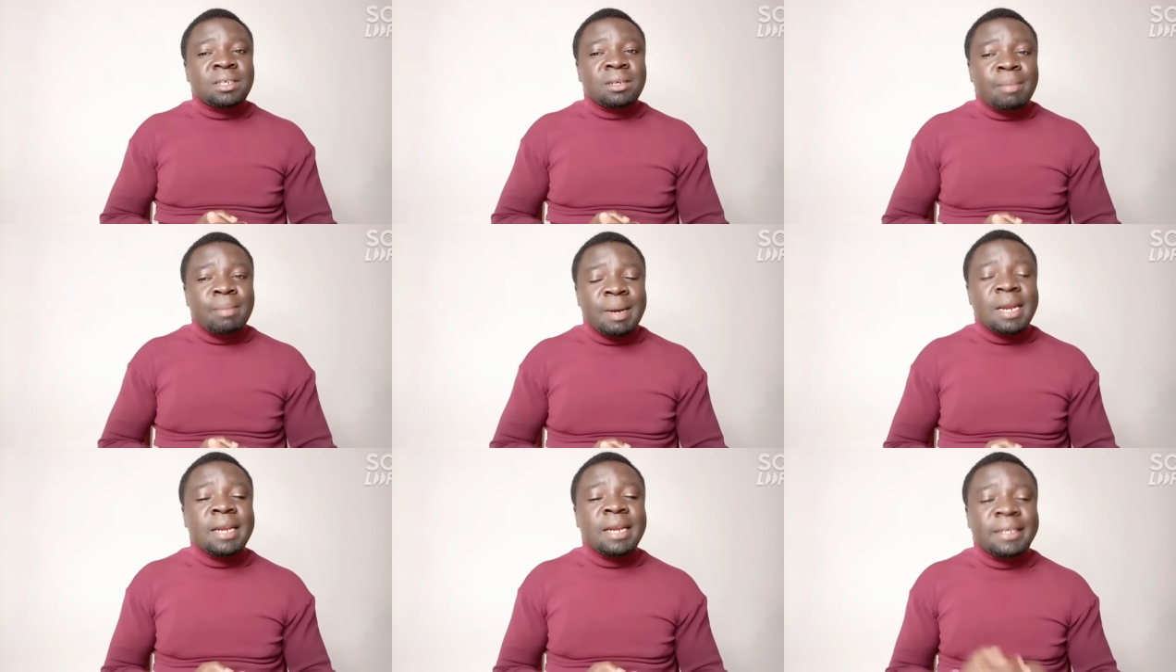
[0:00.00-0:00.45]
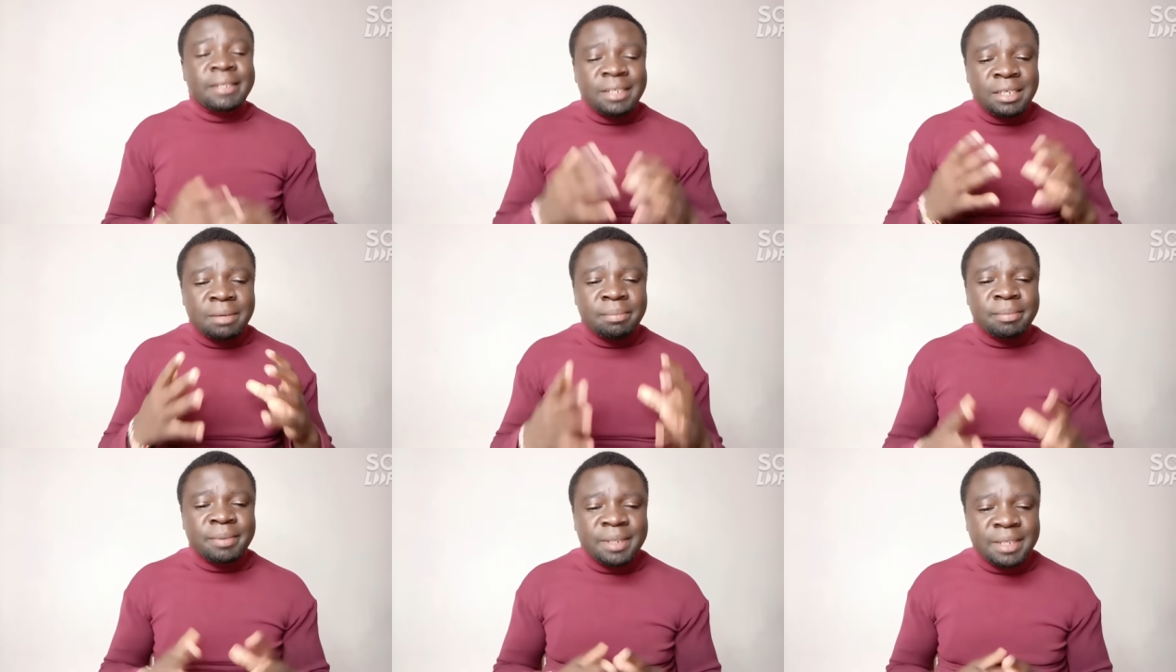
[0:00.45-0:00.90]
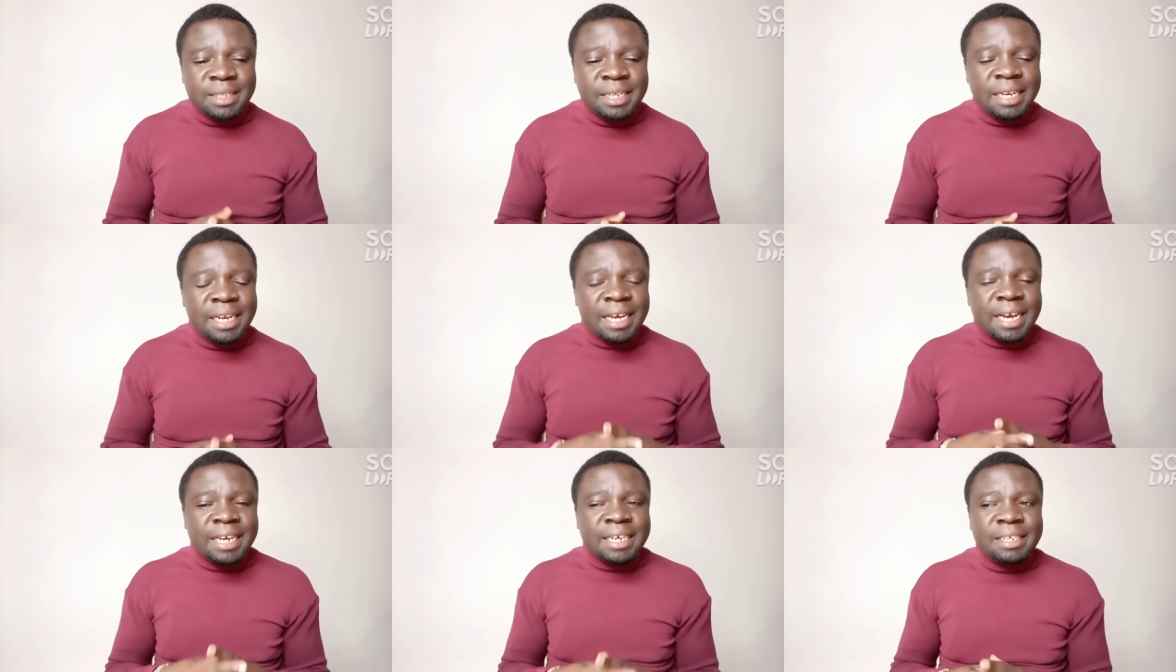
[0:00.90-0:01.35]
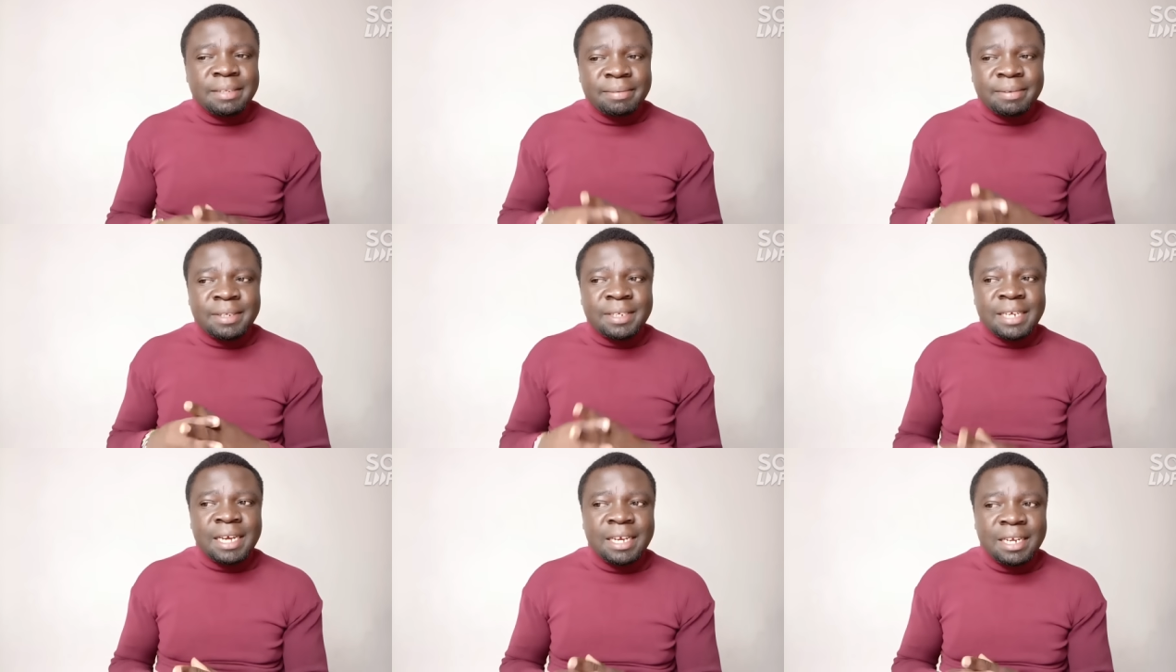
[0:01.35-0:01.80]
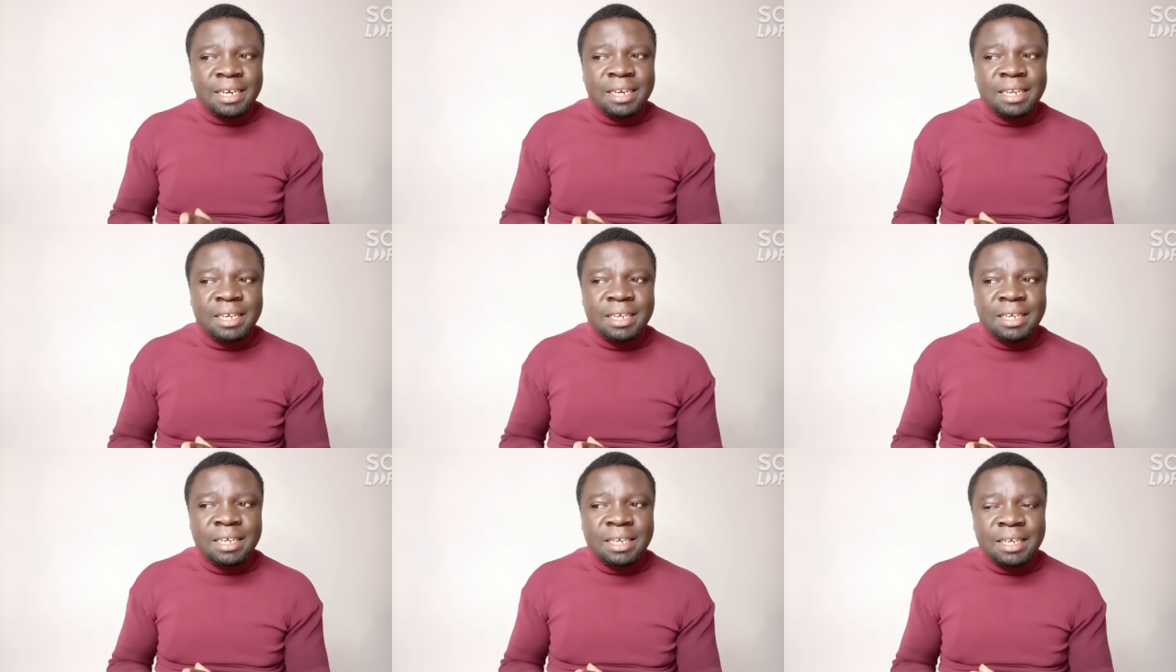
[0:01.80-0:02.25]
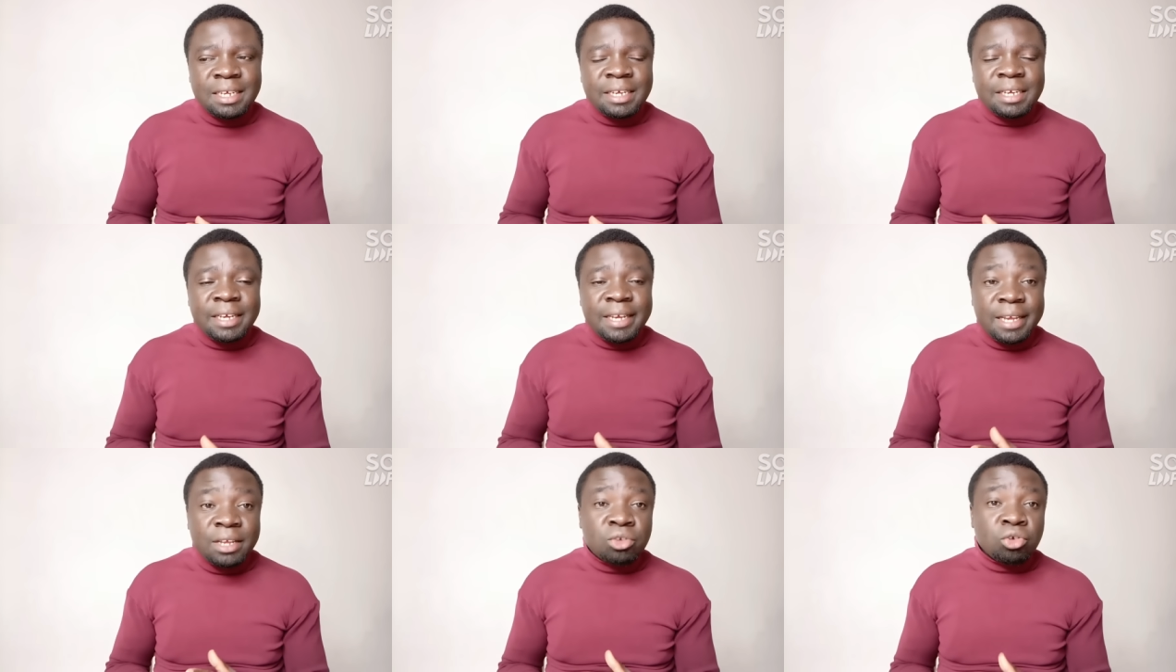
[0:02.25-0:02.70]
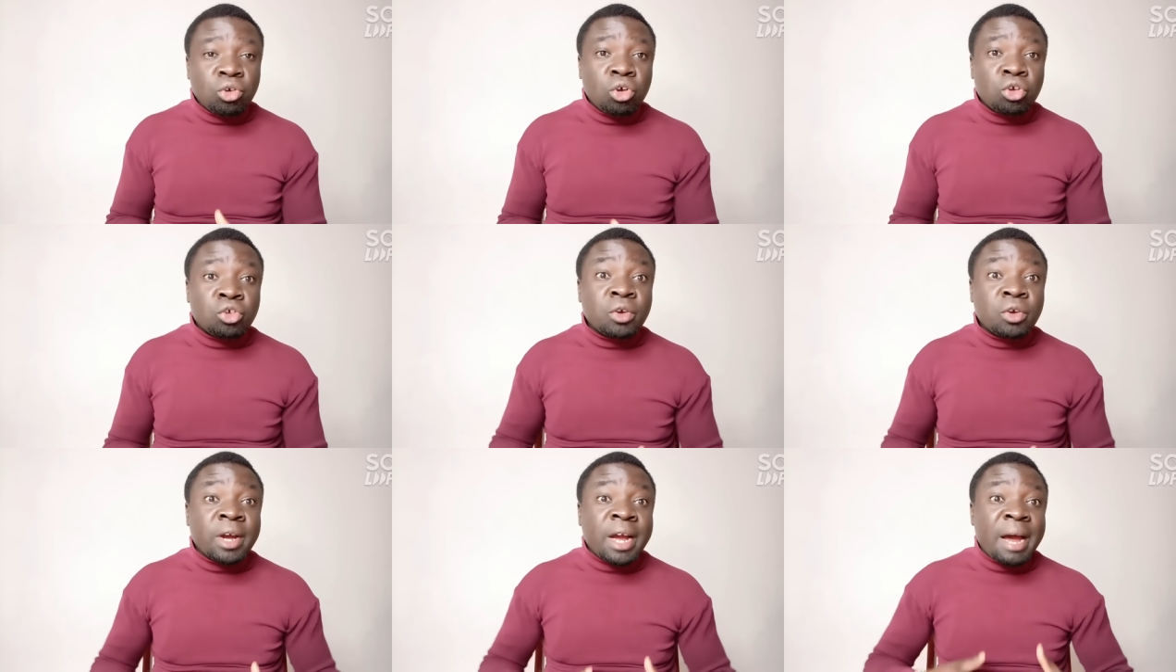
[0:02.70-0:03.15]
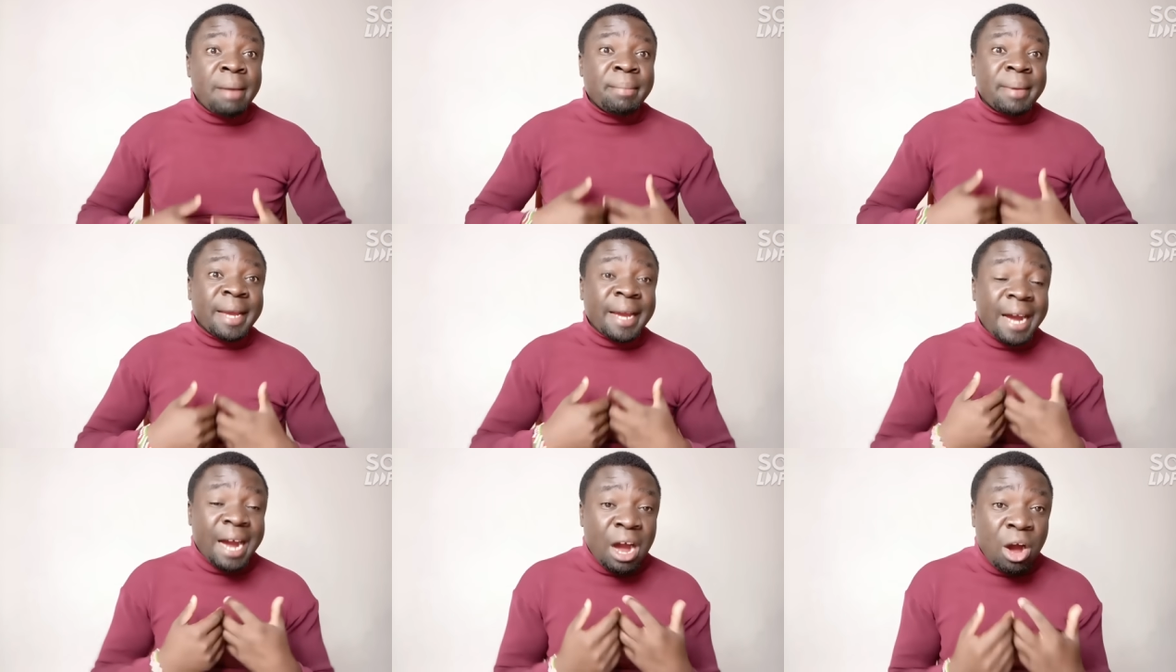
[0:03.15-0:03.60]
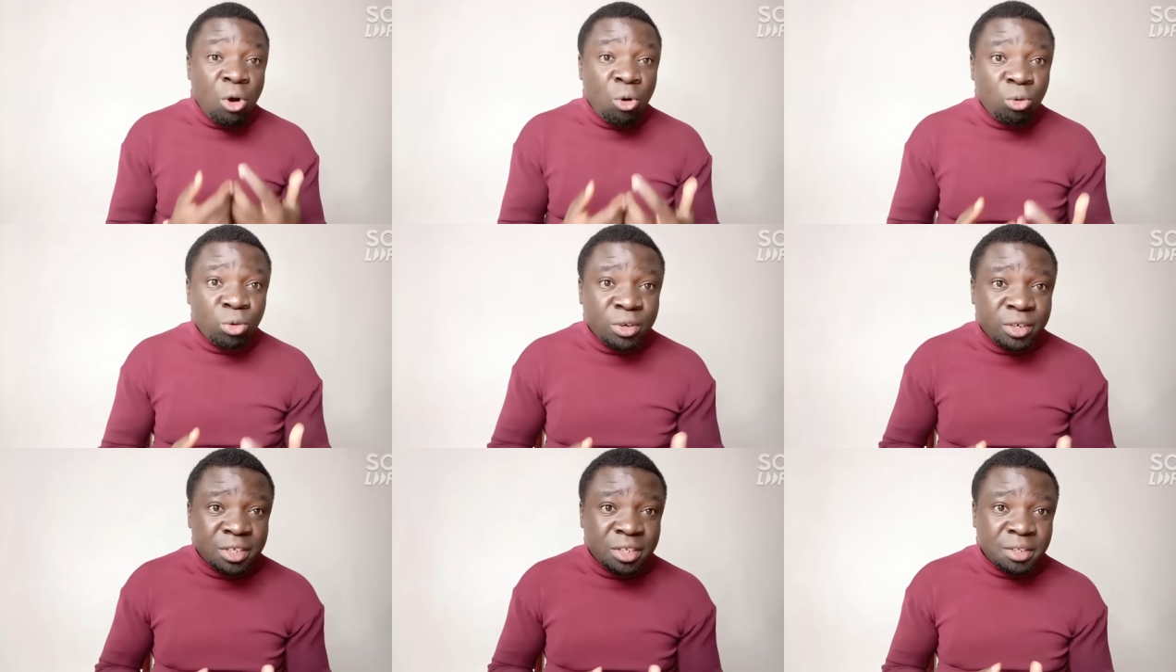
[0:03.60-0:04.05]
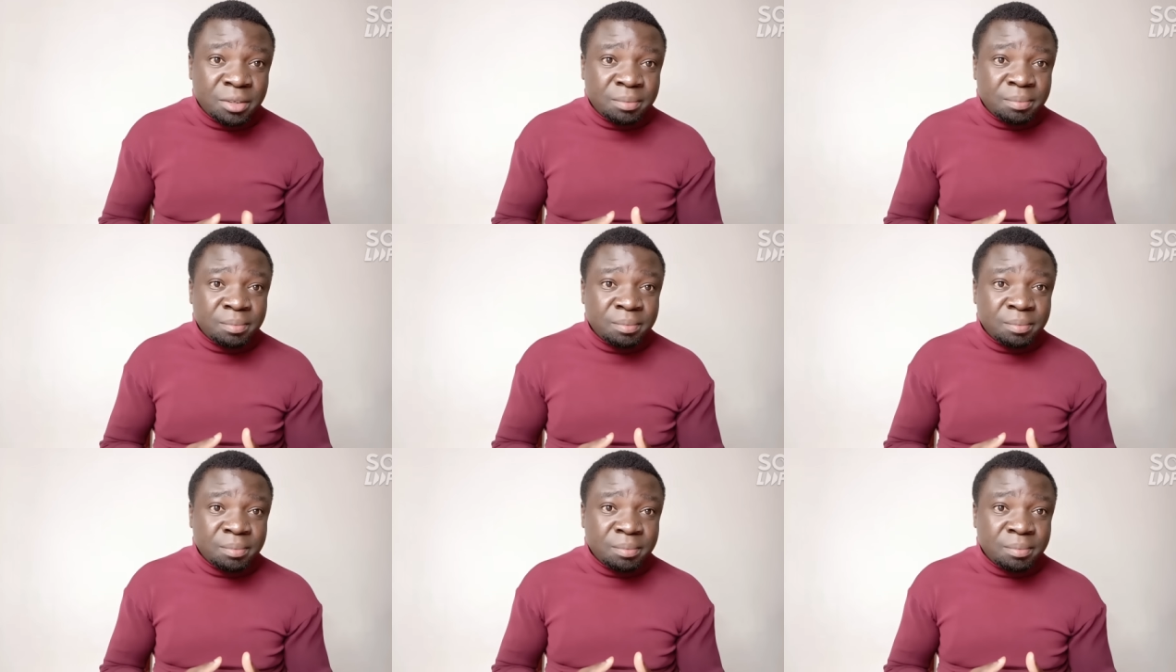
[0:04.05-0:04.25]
but it seems the negative side is also coming out.